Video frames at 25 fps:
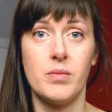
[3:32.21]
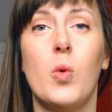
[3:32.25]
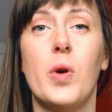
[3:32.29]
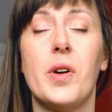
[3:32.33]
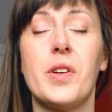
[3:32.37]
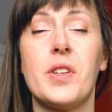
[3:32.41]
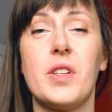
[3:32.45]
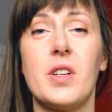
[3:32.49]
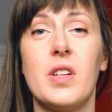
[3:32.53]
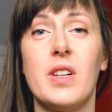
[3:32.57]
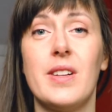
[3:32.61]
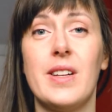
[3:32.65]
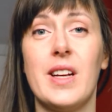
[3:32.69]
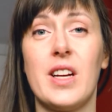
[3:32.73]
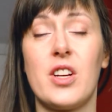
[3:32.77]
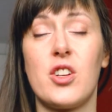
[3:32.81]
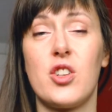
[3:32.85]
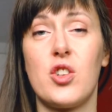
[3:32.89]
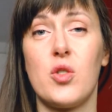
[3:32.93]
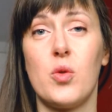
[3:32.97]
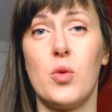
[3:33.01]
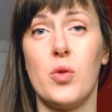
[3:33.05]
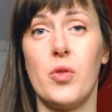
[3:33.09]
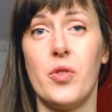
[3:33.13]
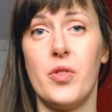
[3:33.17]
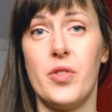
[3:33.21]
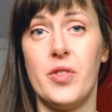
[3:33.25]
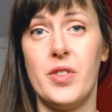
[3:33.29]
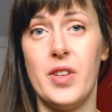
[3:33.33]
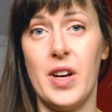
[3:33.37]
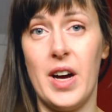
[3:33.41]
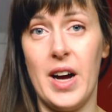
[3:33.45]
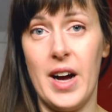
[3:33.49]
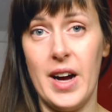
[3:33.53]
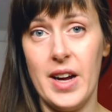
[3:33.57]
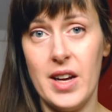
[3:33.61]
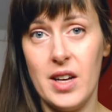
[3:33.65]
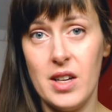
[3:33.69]
What an actual
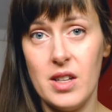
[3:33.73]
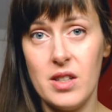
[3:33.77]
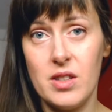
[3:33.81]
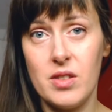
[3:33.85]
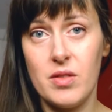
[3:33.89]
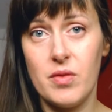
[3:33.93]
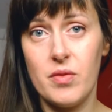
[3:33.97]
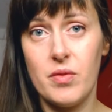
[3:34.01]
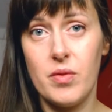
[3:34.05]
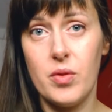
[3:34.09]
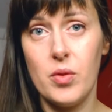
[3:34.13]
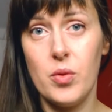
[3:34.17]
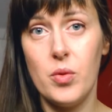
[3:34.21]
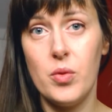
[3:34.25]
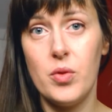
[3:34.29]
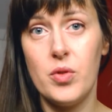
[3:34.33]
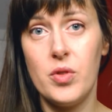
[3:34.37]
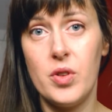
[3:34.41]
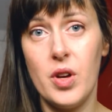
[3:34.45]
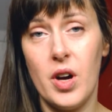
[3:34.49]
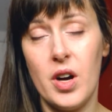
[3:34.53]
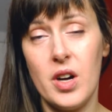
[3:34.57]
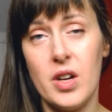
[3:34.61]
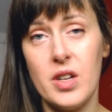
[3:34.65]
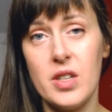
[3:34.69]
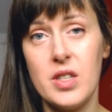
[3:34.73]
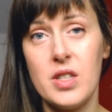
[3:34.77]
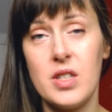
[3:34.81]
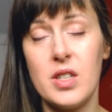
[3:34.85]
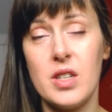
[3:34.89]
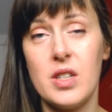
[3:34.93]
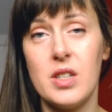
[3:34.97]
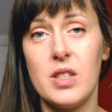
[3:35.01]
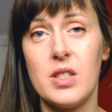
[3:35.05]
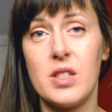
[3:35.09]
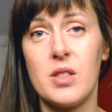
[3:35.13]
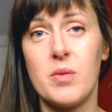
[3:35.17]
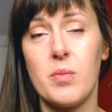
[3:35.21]
diet food does
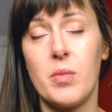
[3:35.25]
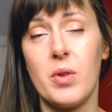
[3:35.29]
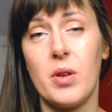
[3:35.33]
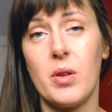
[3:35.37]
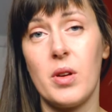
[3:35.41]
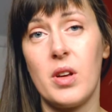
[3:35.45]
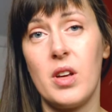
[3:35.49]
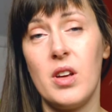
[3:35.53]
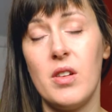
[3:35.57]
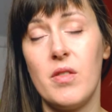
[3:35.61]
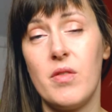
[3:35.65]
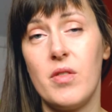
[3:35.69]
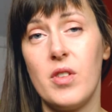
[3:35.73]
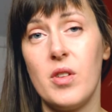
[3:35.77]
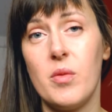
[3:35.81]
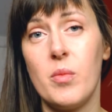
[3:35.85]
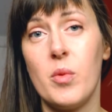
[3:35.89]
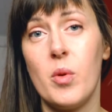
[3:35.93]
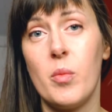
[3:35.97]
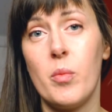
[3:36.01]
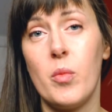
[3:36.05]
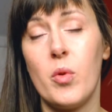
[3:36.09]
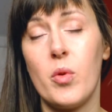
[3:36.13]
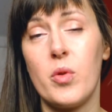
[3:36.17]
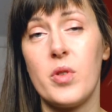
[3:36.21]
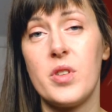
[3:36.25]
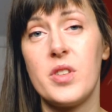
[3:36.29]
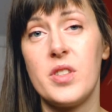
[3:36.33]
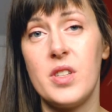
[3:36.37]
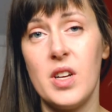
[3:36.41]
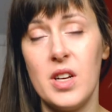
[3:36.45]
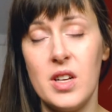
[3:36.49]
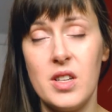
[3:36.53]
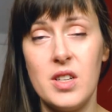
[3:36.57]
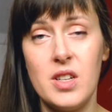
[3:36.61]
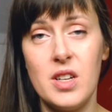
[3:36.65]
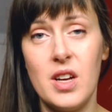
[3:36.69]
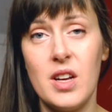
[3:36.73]
is give him a more
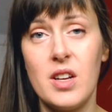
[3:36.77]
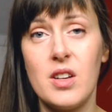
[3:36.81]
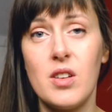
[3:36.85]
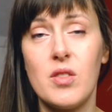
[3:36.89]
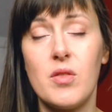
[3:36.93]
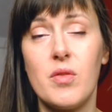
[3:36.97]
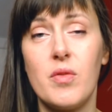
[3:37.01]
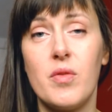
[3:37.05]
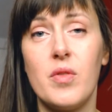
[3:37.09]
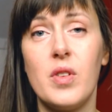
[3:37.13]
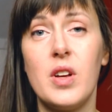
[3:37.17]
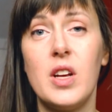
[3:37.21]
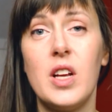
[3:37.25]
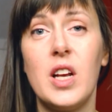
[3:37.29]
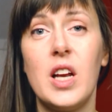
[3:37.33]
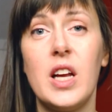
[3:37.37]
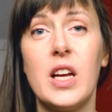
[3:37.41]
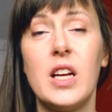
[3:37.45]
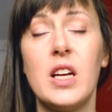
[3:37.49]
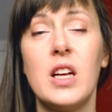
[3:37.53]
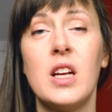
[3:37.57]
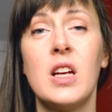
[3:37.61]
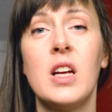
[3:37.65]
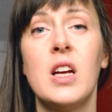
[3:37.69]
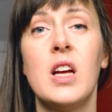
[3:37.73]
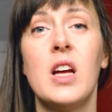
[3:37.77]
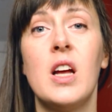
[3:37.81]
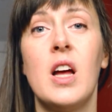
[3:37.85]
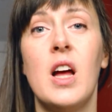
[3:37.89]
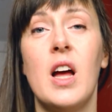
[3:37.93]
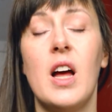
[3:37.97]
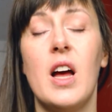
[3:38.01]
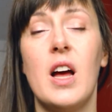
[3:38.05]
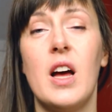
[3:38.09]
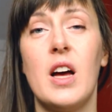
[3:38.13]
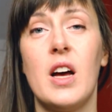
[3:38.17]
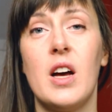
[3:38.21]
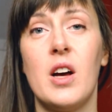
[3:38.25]
satiated feeling,
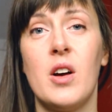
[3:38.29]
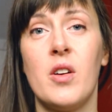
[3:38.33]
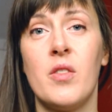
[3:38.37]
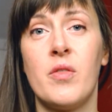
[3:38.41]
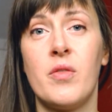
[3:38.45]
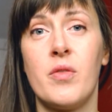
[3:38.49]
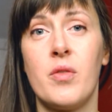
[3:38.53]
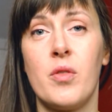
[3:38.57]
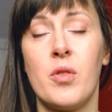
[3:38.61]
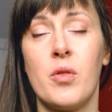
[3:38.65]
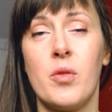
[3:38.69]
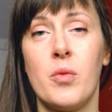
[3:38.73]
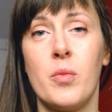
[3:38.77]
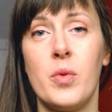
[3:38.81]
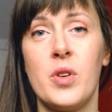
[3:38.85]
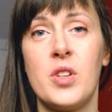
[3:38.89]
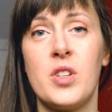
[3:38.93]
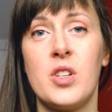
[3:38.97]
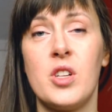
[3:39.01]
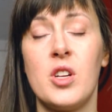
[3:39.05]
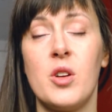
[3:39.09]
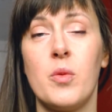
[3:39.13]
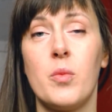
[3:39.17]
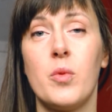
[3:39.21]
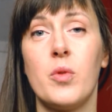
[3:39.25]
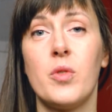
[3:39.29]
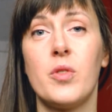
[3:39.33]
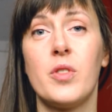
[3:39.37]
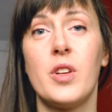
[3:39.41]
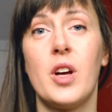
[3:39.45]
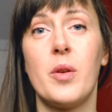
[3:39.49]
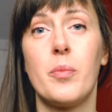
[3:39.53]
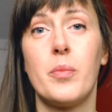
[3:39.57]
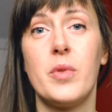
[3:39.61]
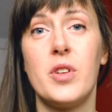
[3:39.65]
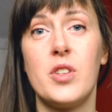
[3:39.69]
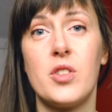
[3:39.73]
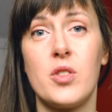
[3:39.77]
for which he will
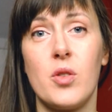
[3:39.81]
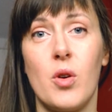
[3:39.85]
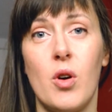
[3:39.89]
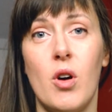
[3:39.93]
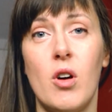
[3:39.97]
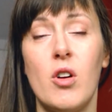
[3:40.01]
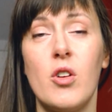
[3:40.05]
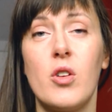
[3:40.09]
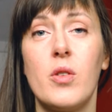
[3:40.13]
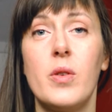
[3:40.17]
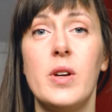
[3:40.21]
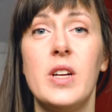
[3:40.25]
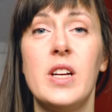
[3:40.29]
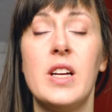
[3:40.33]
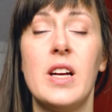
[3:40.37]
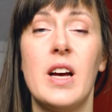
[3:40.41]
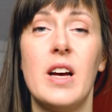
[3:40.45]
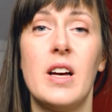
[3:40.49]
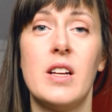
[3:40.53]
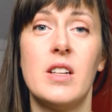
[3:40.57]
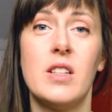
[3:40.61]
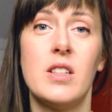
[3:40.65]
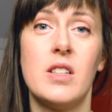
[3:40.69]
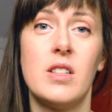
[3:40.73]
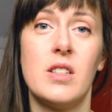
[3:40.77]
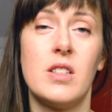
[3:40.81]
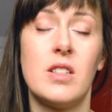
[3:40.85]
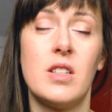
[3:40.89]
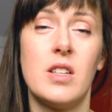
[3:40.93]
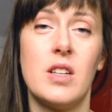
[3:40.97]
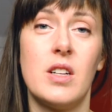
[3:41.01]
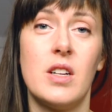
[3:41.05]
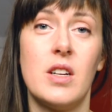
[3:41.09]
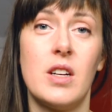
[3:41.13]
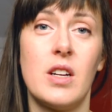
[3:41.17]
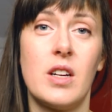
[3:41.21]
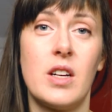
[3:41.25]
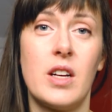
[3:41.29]
not be so hungry, and
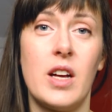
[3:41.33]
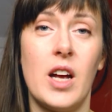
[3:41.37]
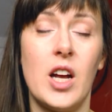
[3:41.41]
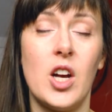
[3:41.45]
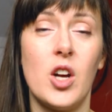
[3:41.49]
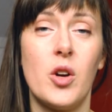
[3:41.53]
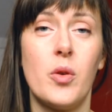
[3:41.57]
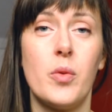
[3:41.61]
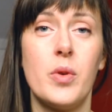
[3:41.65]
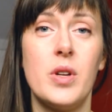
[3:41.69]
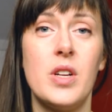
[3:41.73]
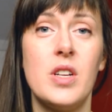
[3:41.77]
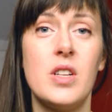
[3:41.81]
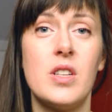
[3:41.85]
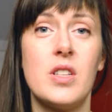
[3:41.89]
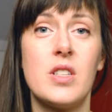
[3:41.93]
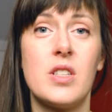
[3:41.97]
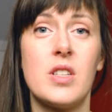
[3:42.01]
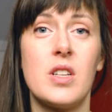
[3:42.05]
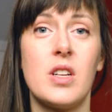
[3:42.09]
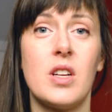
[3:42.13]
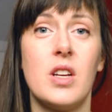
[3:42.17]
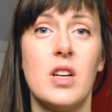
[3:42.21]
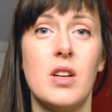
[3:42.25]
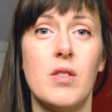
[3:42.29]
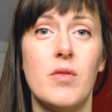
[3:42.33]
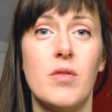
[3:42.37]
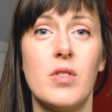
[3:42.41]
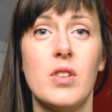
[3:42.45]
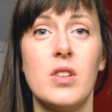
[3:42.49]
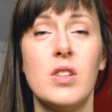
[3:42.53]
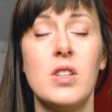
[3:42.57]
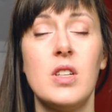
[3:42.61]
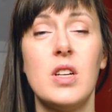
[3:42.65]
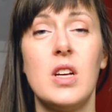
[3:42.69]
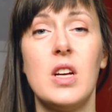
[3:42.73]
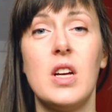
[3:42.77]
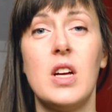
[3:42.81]
the calories
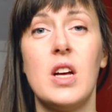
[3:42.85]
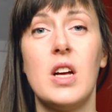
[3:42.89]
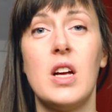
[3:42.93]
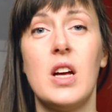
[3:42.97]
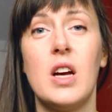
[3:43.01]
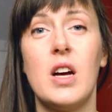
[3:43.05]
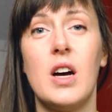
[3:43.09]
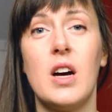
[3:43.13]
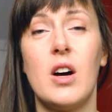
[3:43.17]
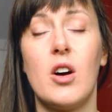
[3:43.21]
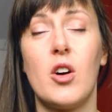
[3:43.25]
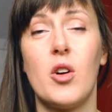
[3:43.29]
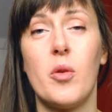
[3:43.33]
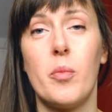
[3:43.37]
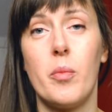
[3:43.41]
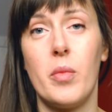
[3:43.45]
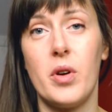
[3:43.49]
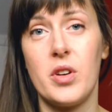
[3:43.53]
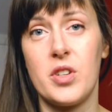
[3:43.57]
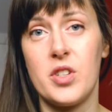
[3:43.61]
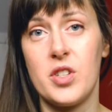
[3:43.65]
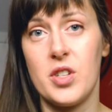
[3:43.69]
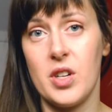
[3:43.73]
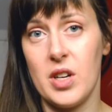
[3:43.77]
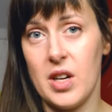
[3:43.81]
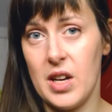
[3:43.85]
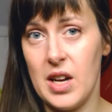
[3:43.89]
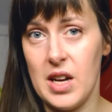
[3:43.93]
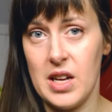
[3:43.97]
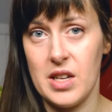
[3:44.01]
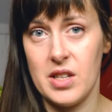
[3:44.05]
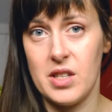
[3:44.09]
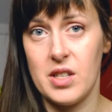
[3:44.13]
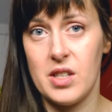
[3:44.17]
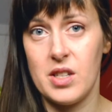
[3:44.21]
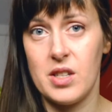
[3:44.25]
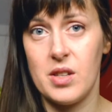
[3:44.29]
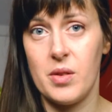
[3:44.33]
given are much
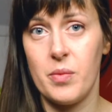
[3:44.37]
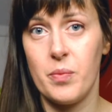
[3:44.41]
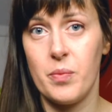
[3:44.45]
less.